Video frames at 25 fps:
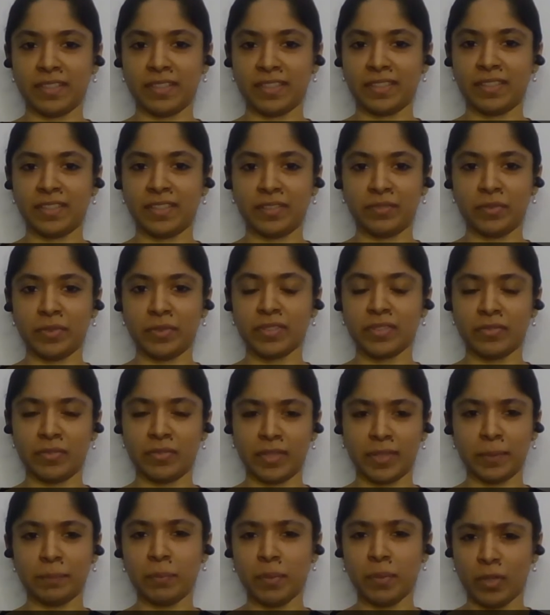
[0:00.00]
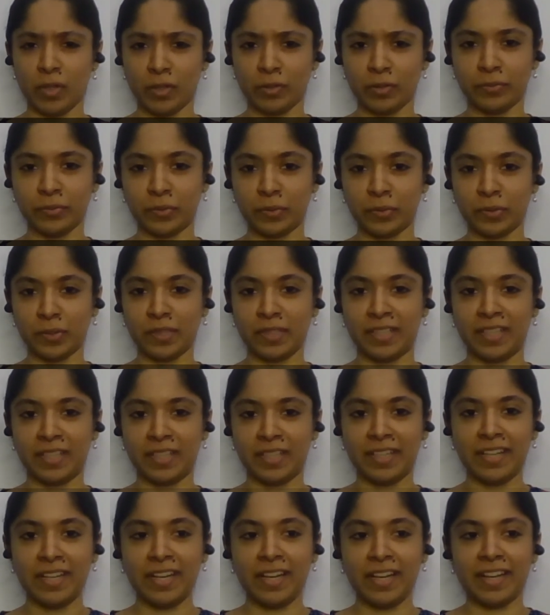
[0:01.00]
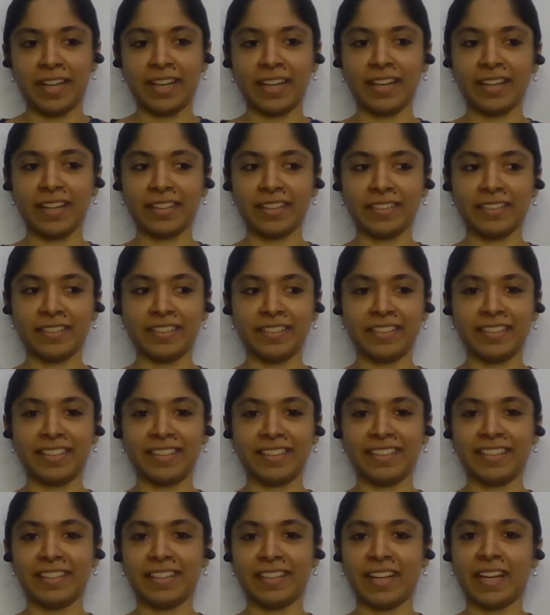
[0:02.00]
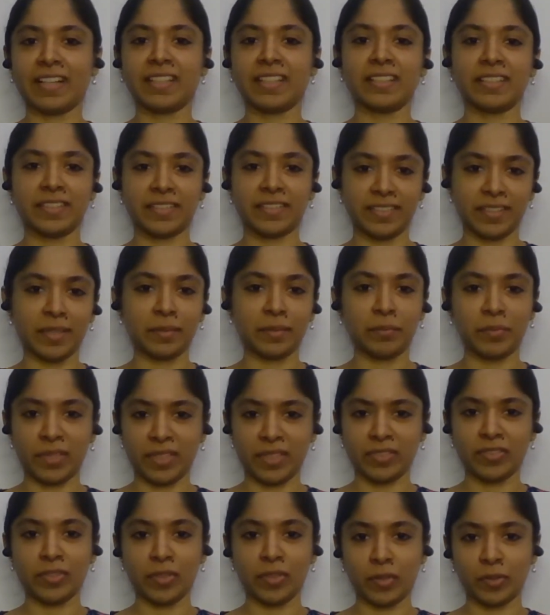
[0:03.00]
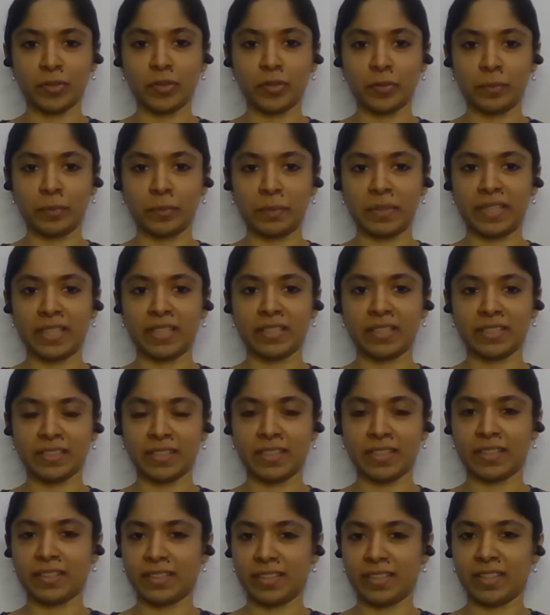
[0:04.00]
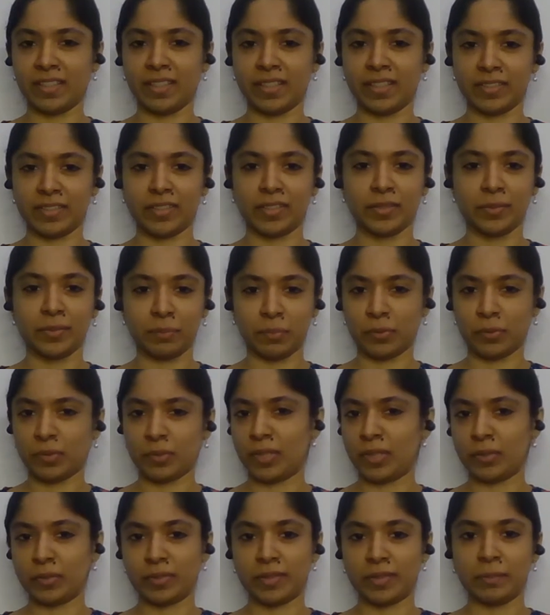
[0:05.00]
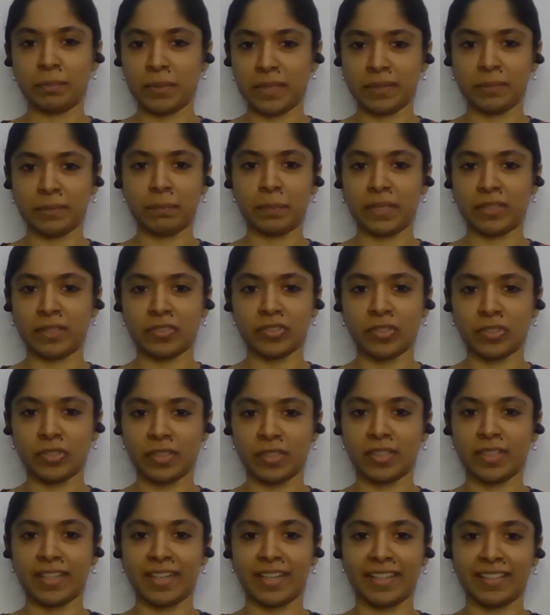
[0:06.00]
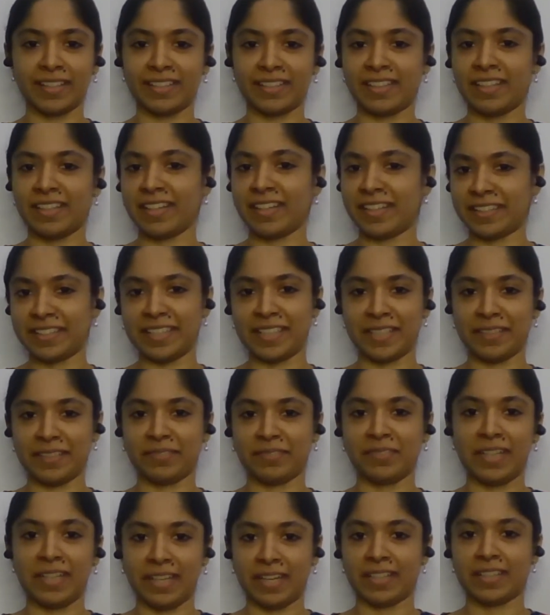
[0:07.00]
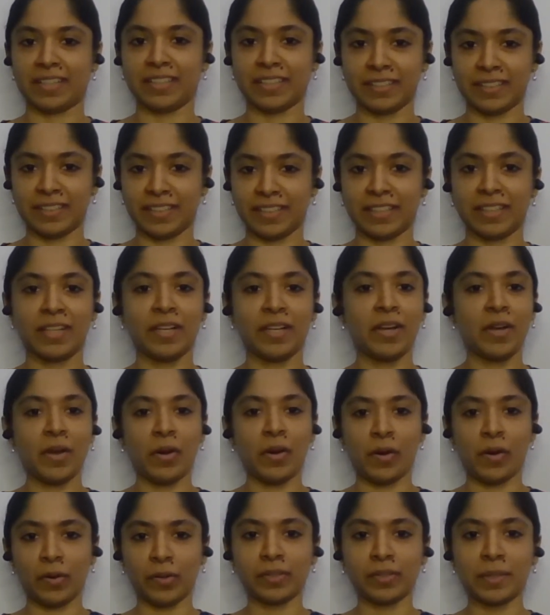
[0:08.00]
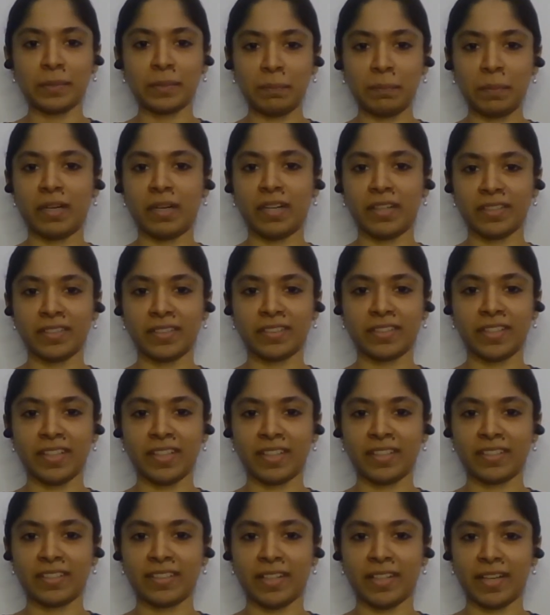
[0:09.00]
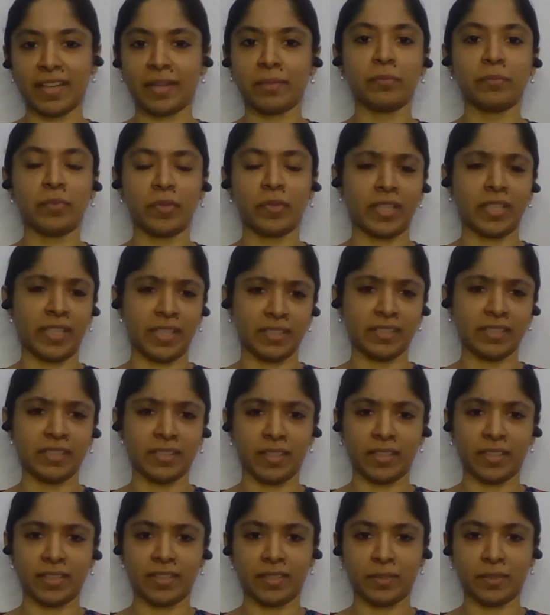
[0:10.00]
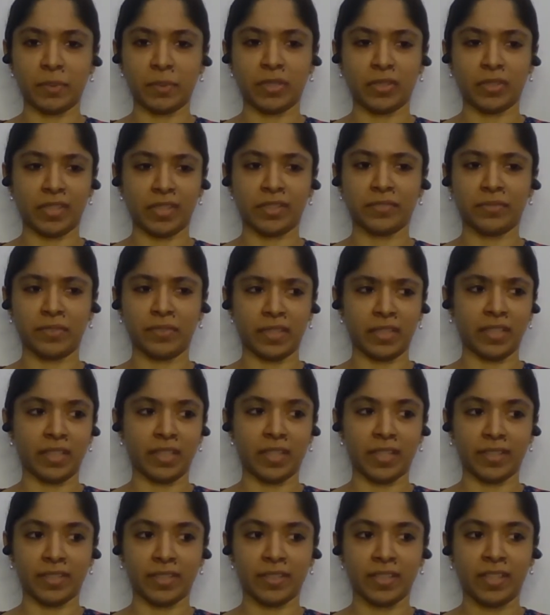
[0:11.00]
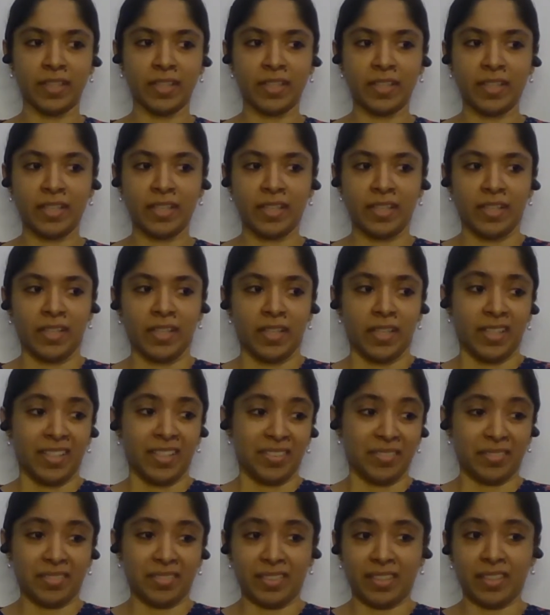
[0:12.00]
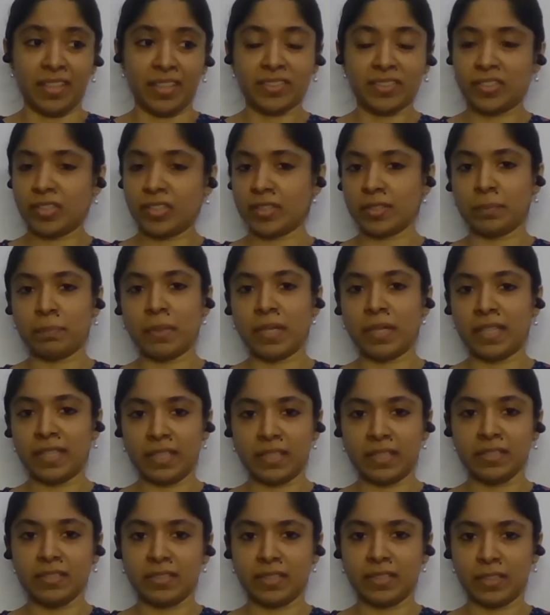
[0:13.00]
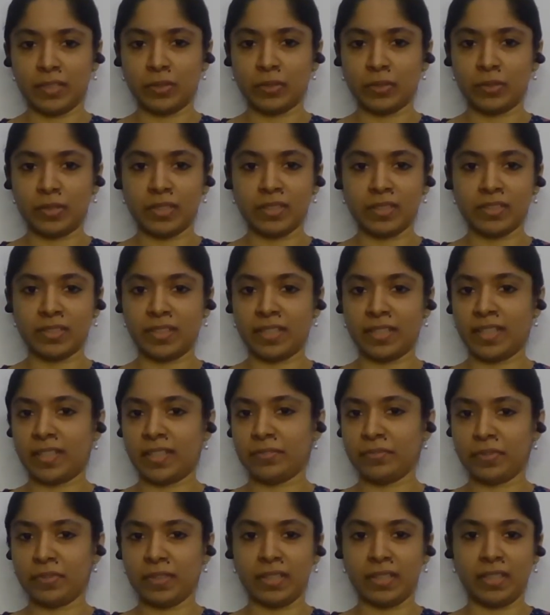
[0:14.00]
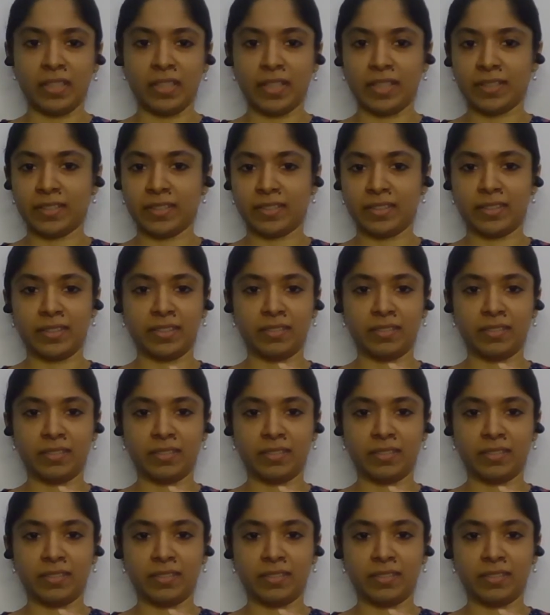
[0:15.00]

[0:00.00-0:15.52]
said it was very powerful. And uh, and some reached out to me and said that I just put out the big picture and I gave clarity on the path. And I'm really excited because I feel like like just by listening to this, they feel like